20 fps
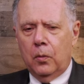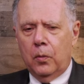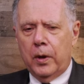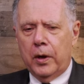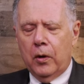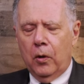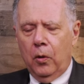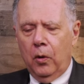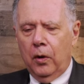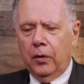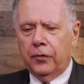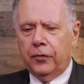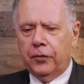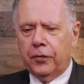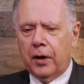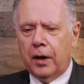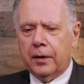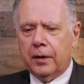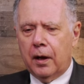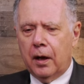We all
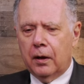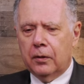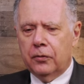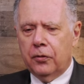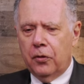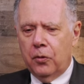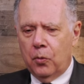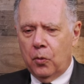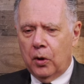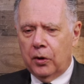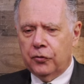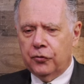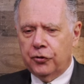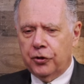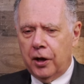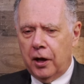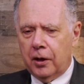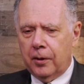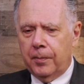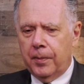sign on to the one
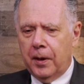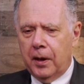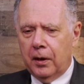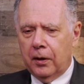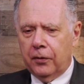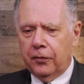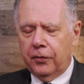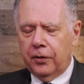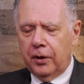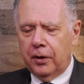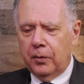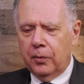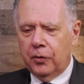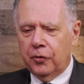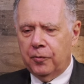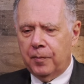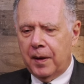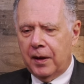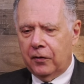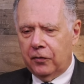China policy,
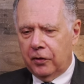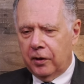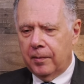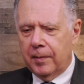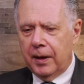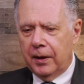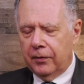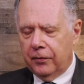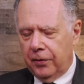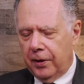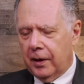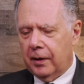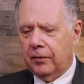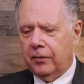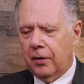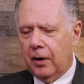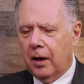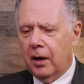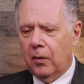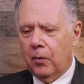which basically means
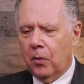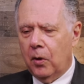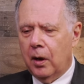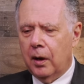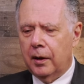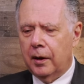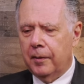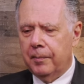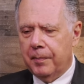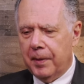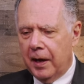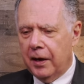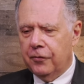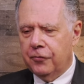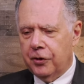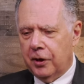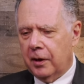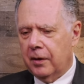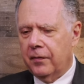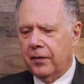that Taiwan and
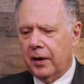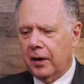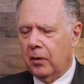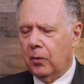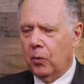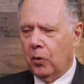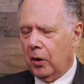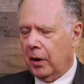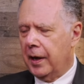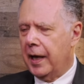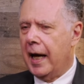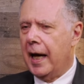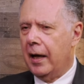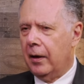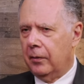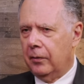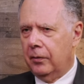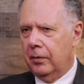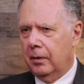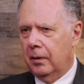Beijing have got to work
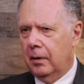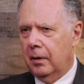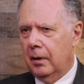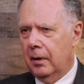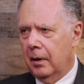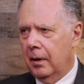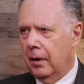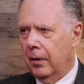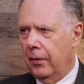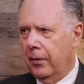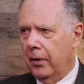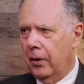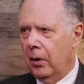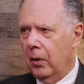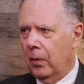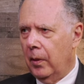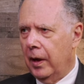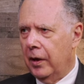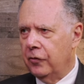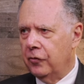out their
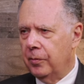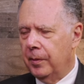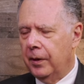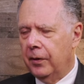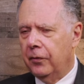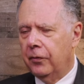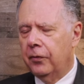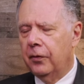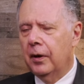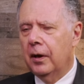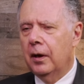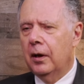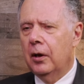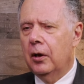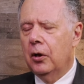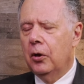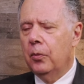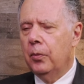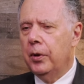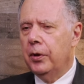arrangements.
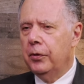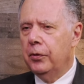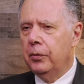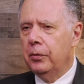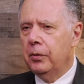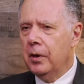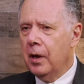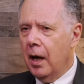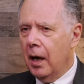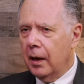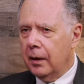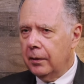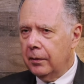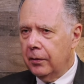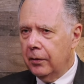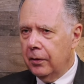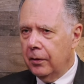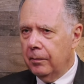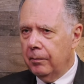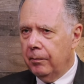We do
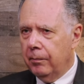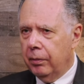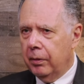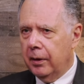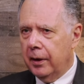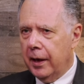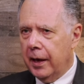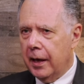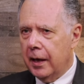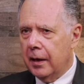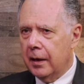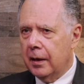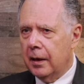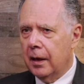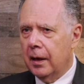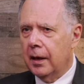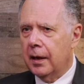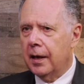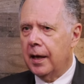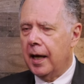not play
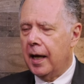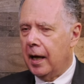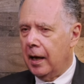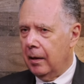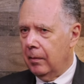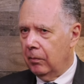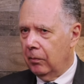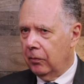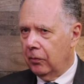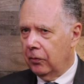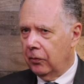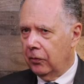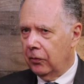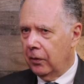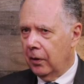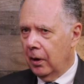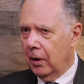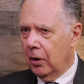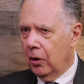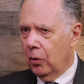
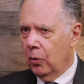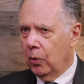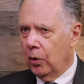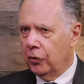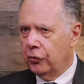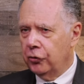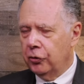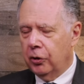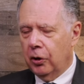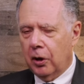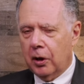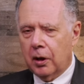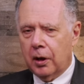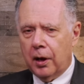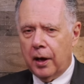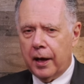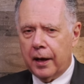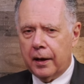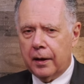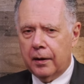games which look
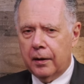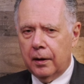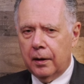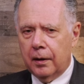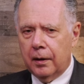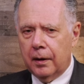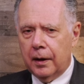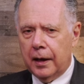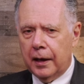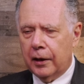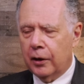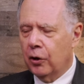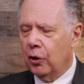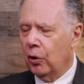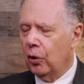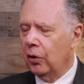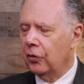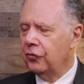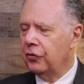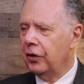like
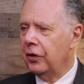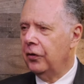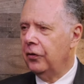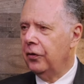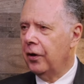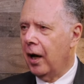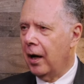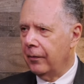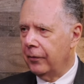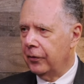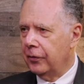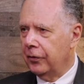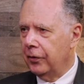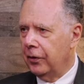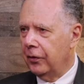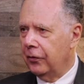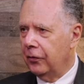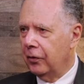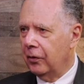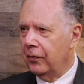encouraging
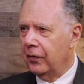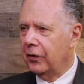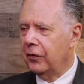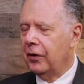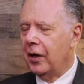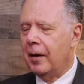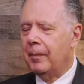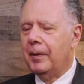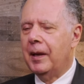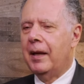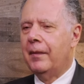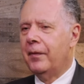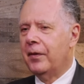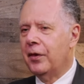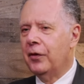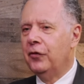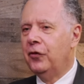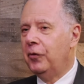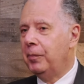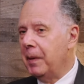sovereignty. So, for example,
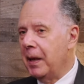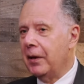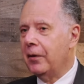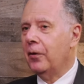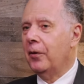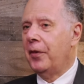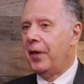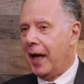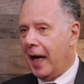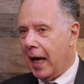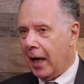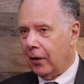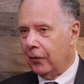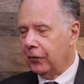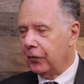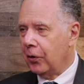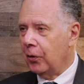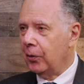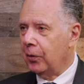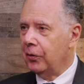having the Speaker of the
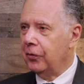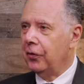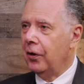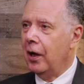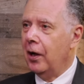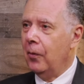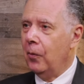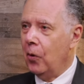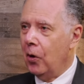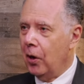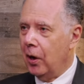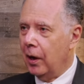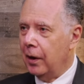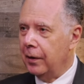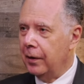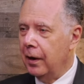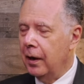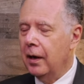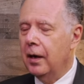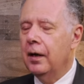House go to
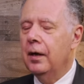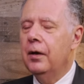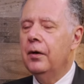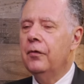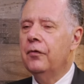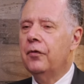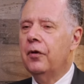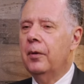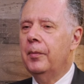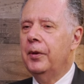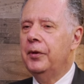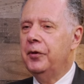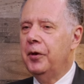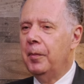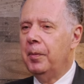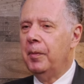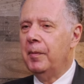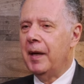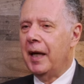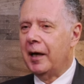Taiwan from a
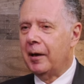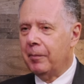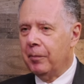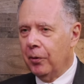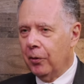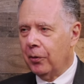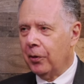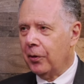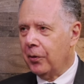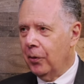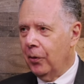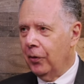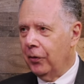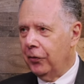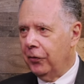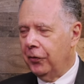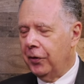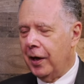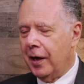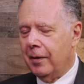diplomatic
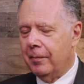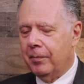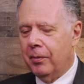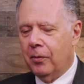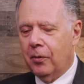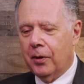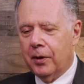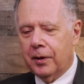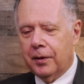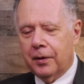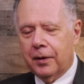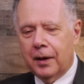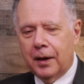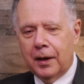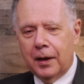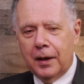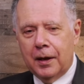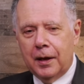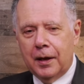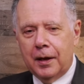protocol standpoint
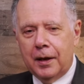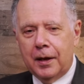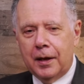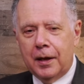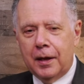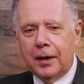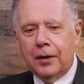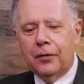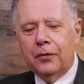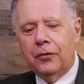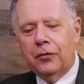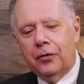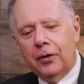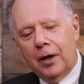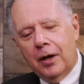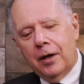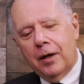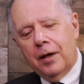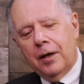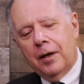
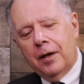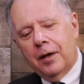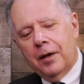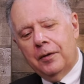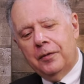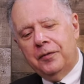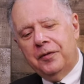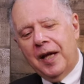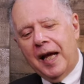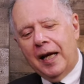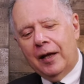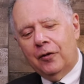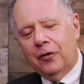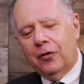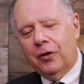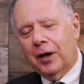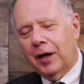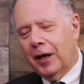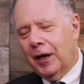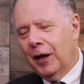is
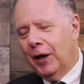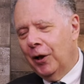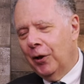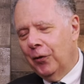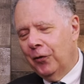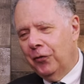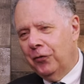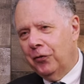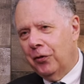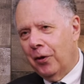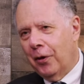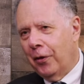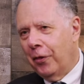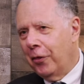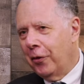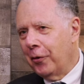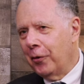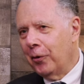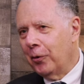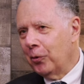dancing close to the
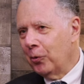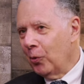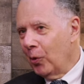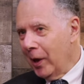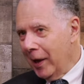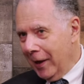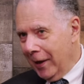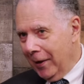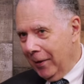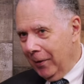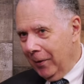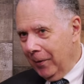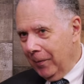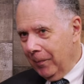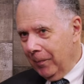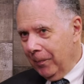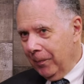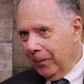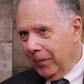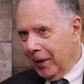third
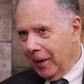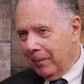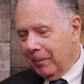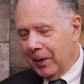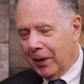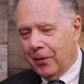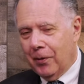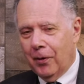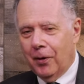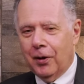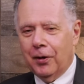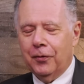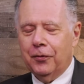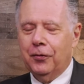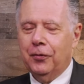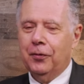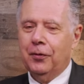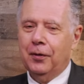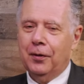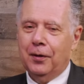rail
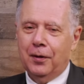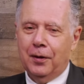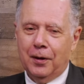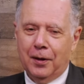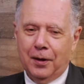because